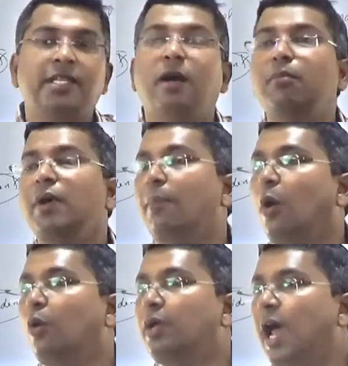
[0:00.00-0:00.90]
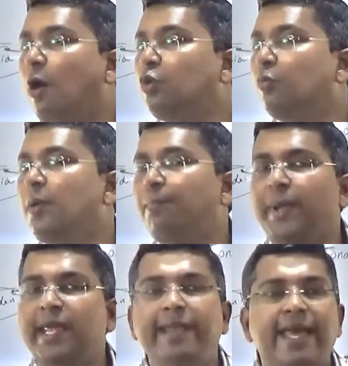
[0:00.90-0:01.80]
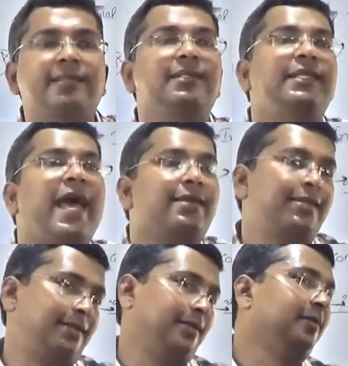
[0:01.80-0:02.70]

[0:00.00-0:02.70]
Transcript: some amount have to be paid as tax